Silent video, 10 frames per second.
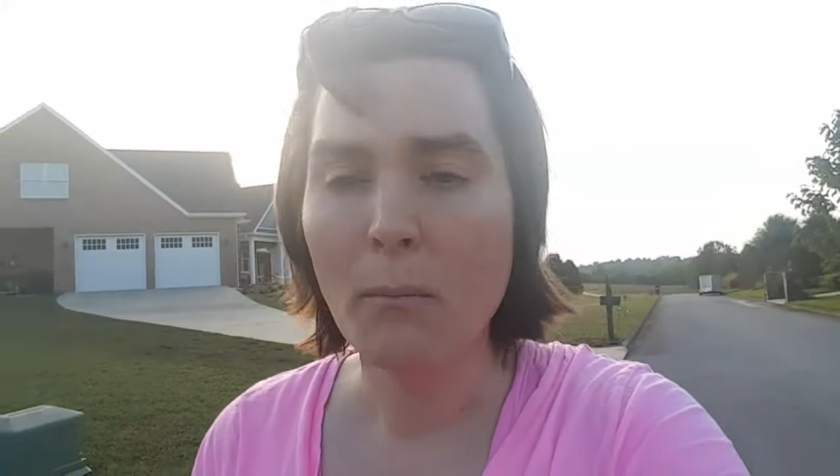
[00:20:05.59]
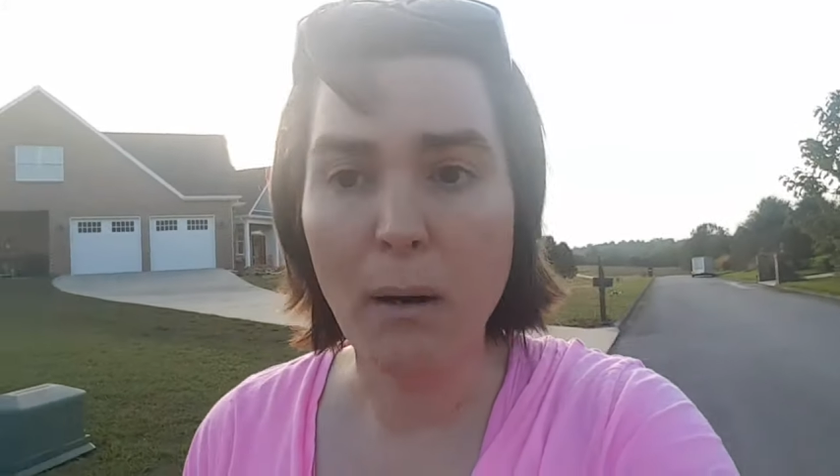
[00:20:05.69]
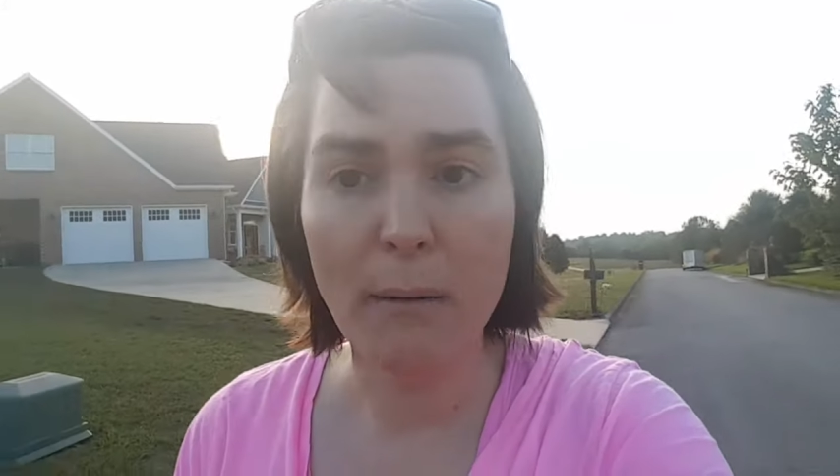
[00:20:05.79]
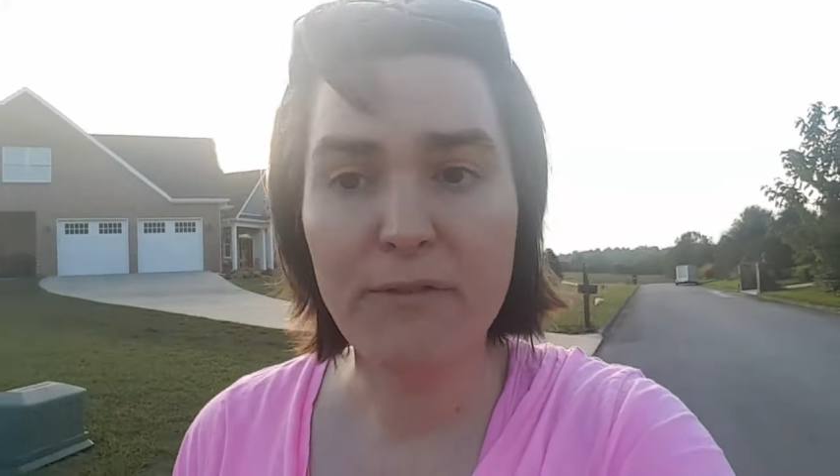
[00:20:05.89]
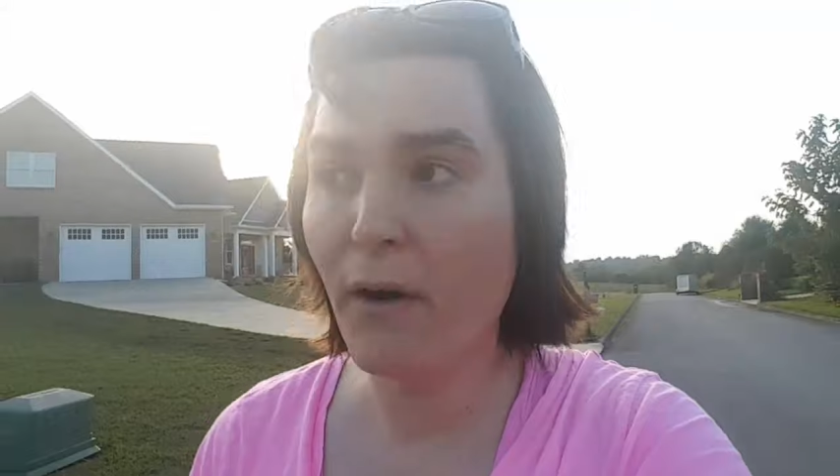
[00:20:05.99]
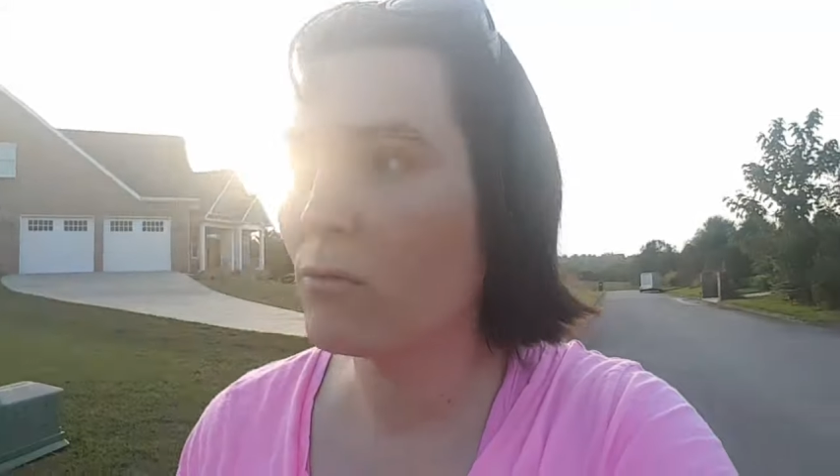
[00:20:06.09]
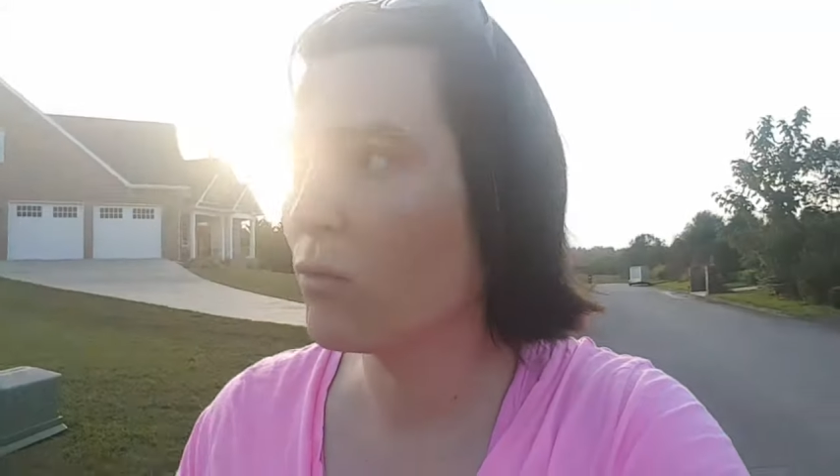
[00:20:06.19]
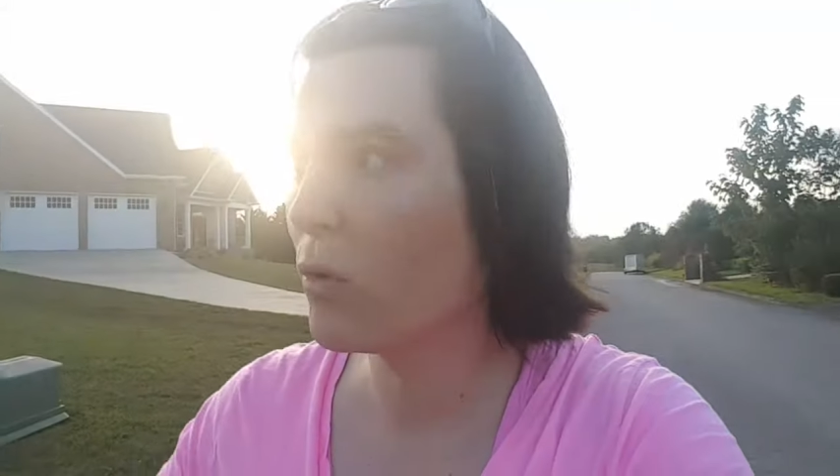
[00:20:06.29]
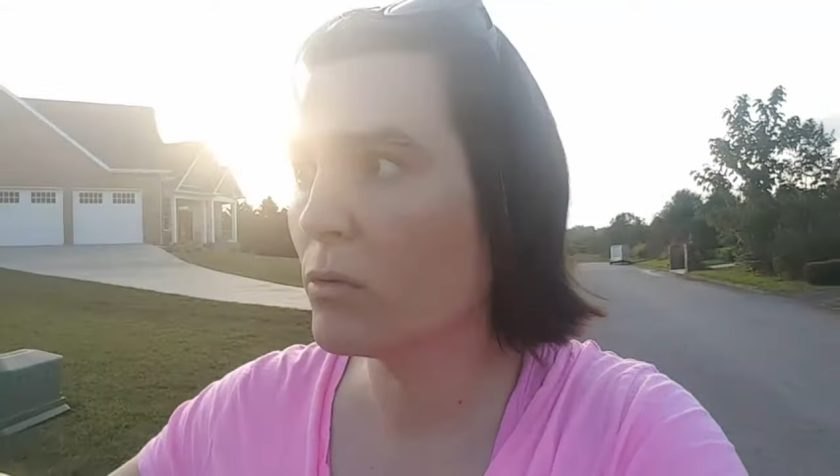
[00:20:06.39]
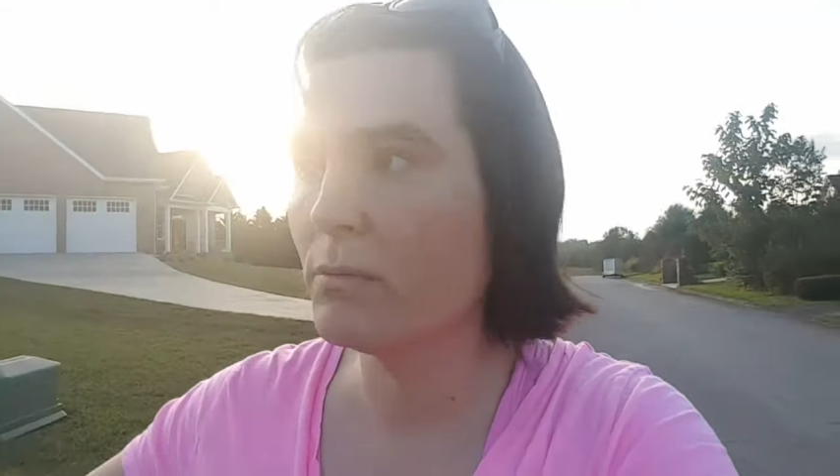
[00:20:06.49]
bumfuck
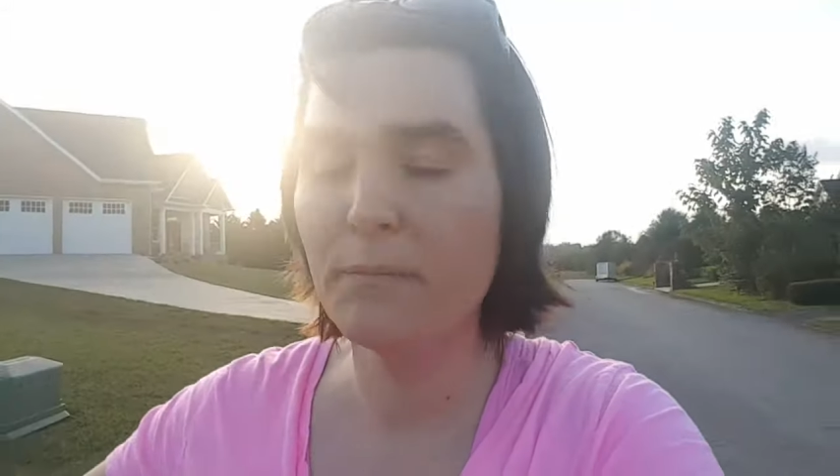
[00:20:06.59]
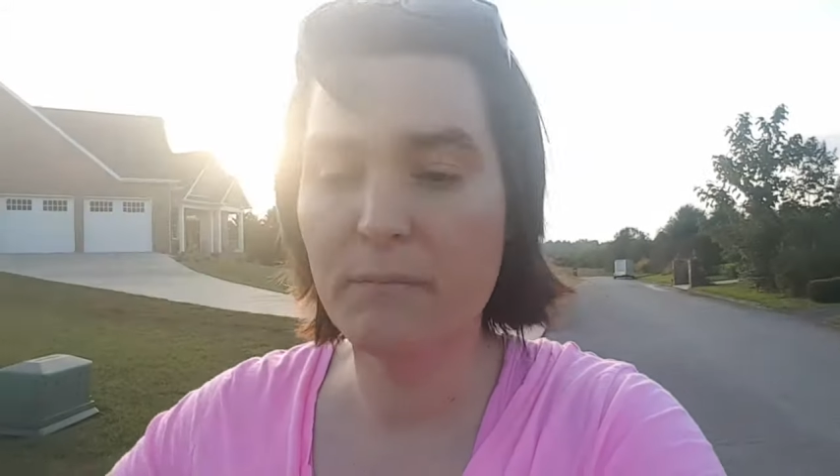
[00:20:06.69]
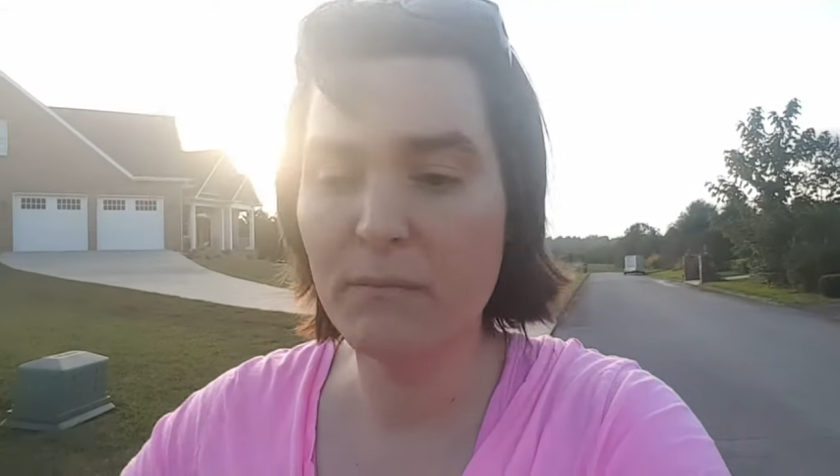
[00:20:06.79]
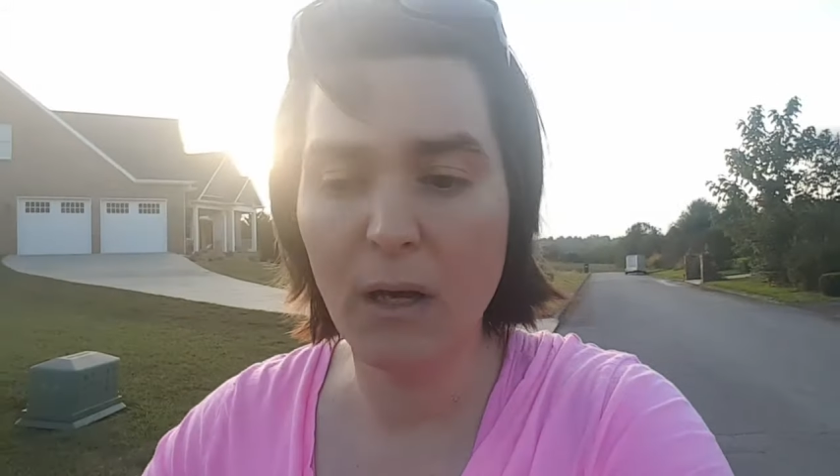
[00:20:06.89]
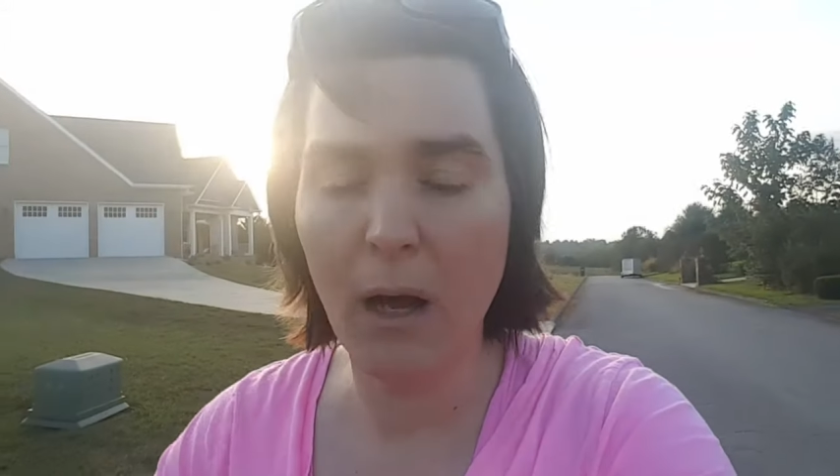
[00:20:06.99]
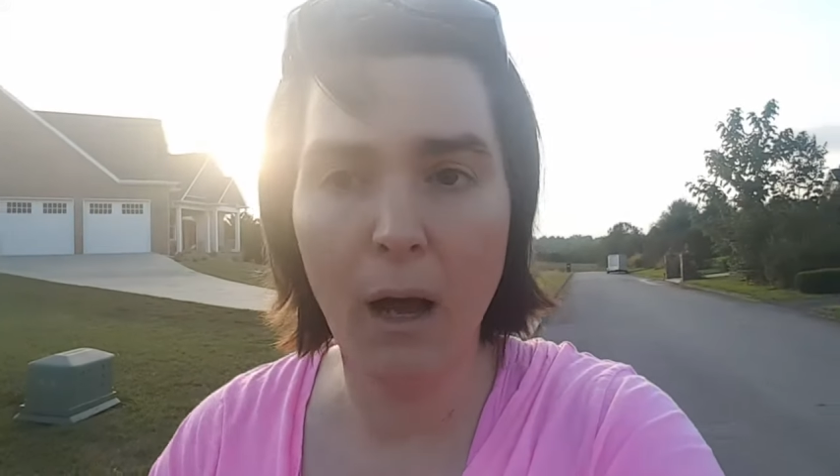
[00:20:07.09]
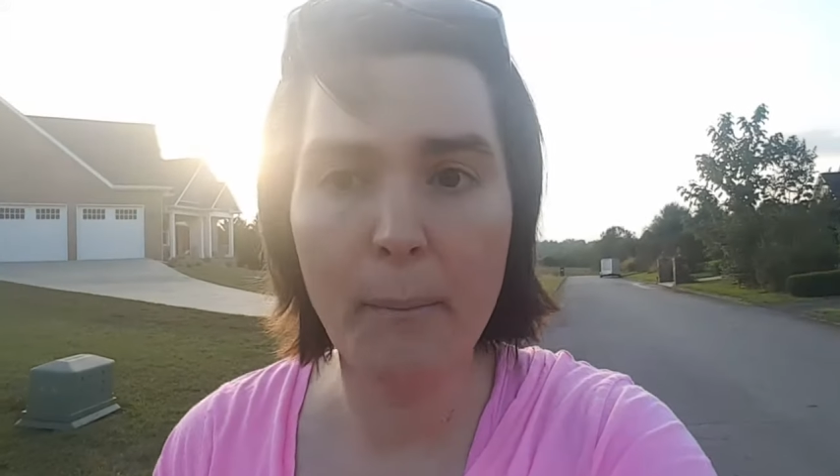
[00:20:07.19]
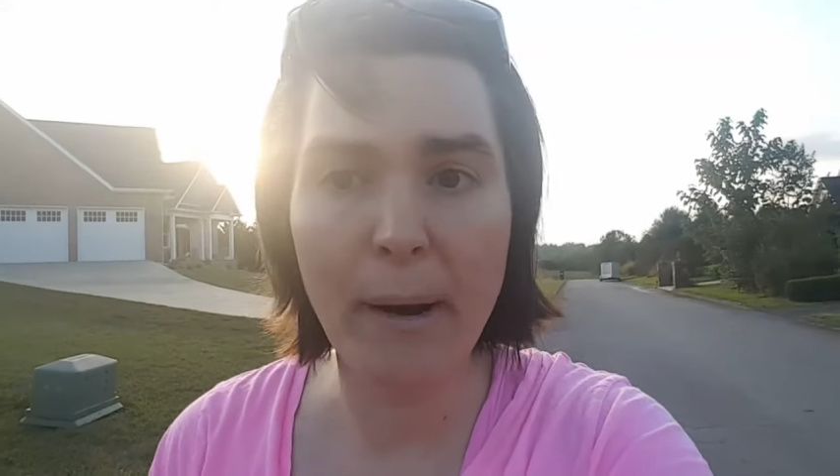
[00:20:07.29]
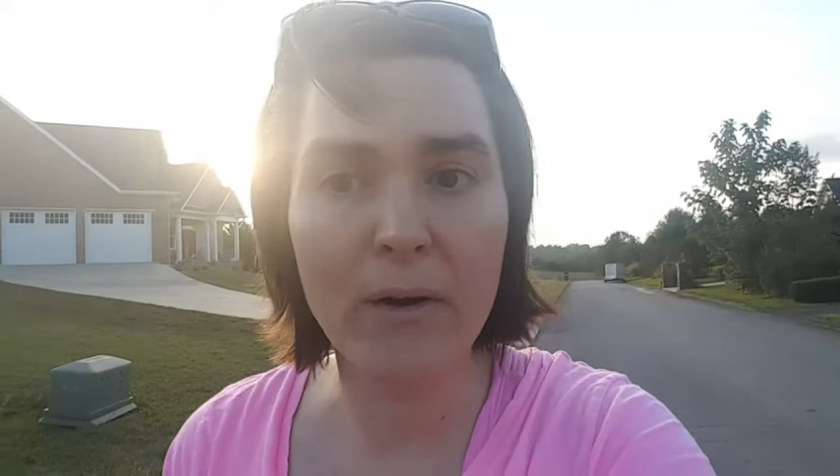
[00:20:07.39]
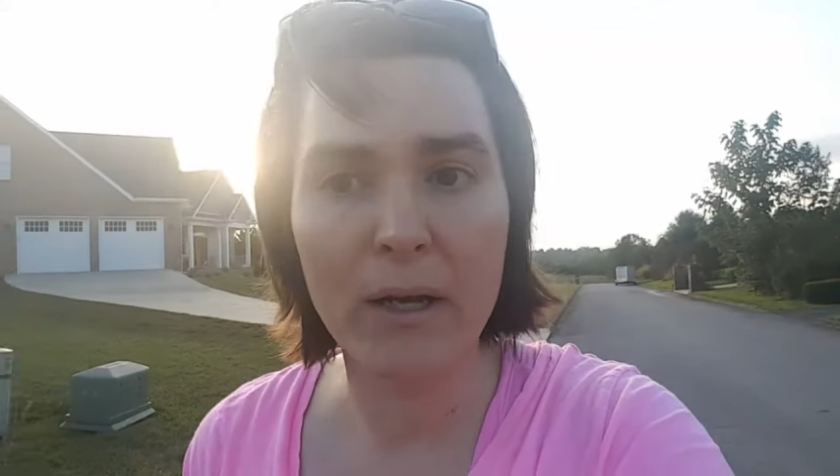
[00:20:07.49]
rural
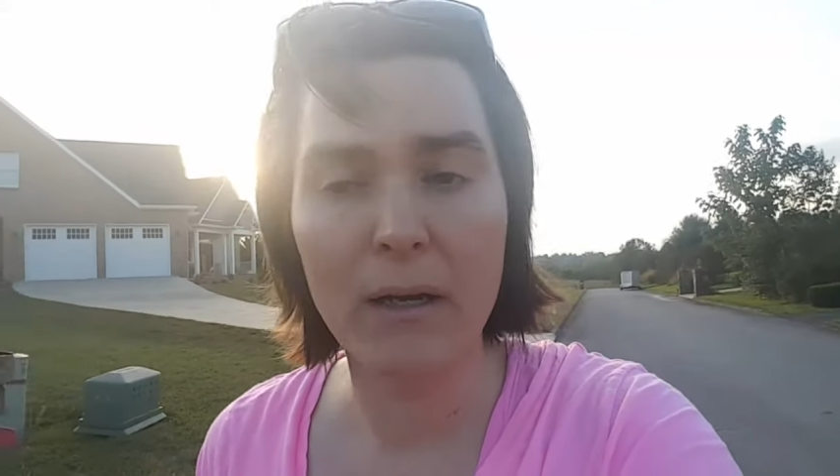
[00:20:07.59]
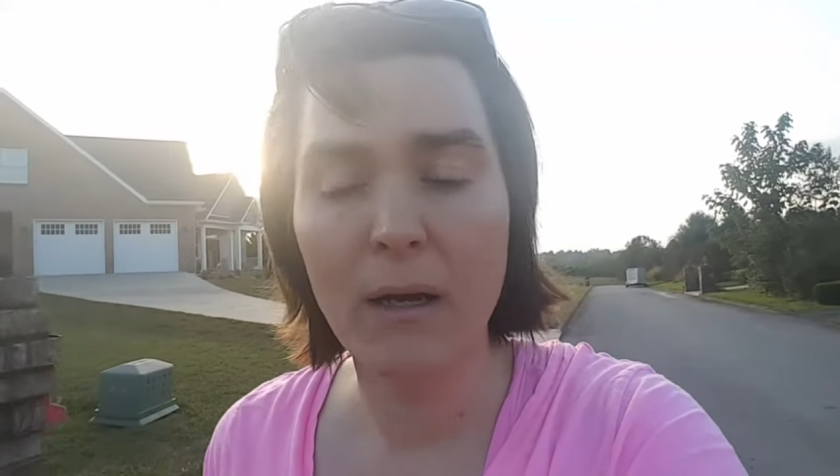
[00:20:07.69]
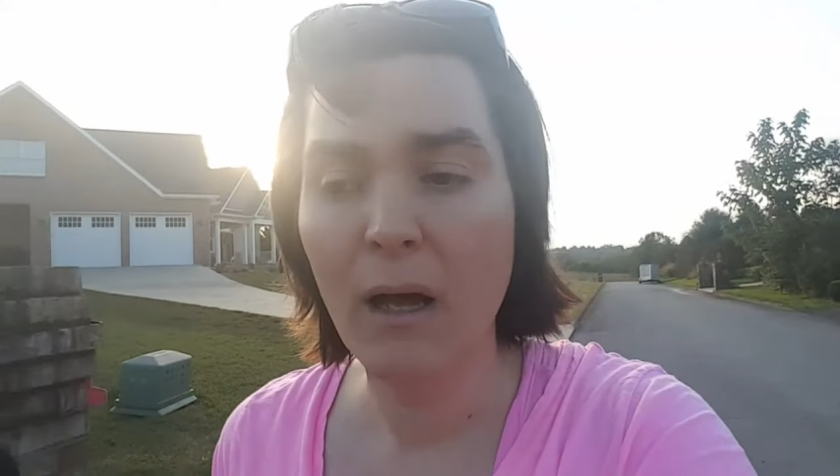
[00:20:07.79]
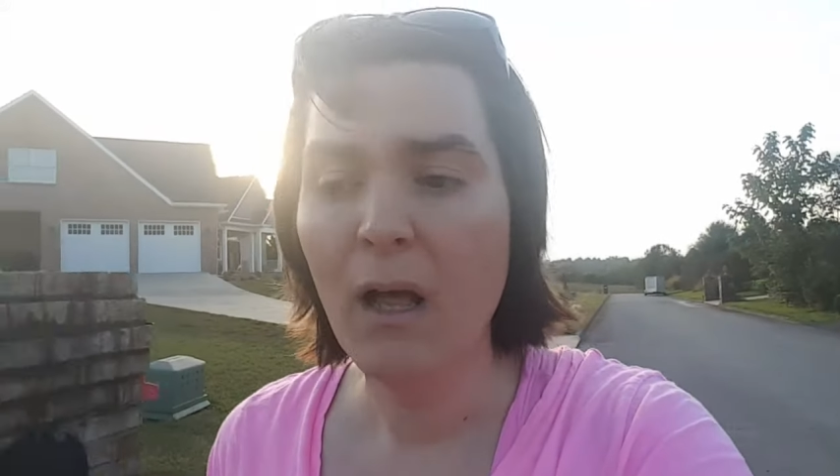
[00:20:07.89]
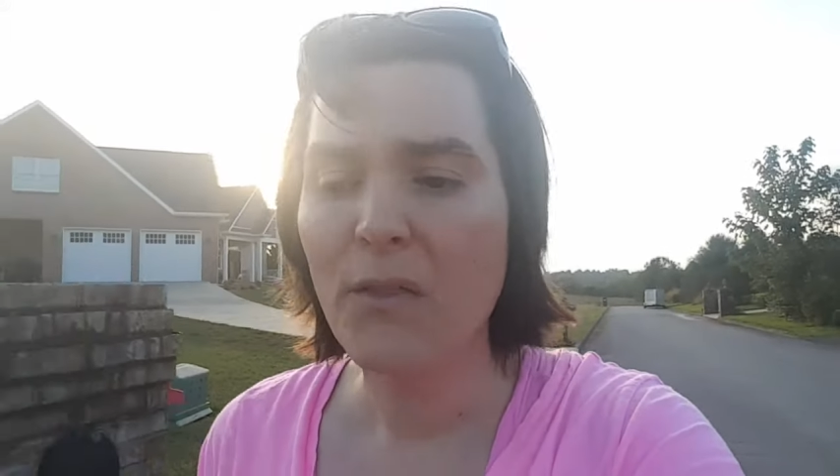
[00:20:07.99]
America,